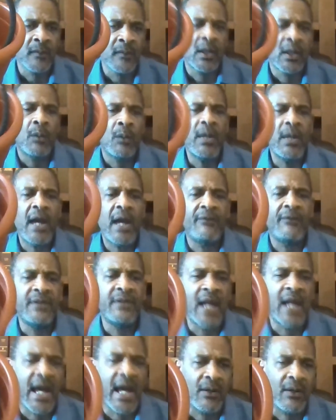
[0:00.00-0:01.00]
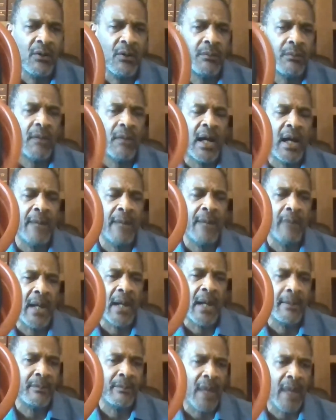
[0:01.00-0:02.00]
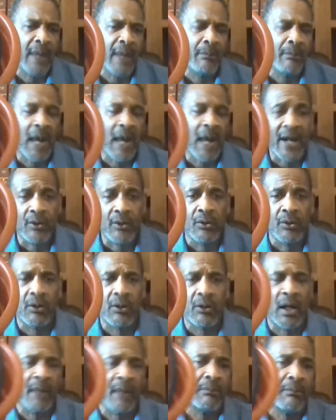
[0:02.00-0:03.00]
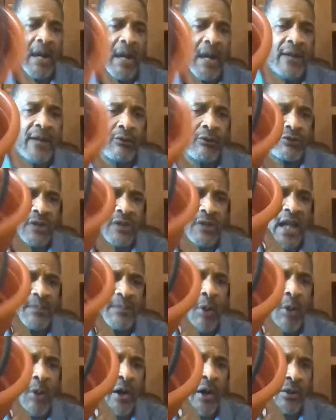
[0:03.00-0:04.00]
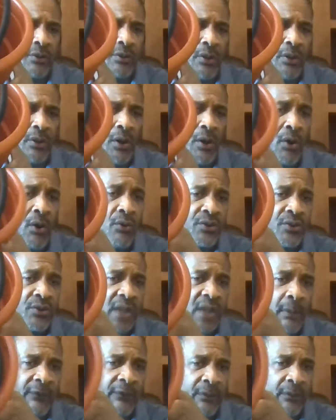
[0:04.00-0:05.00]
we have nano and micro-sized particle hose coming from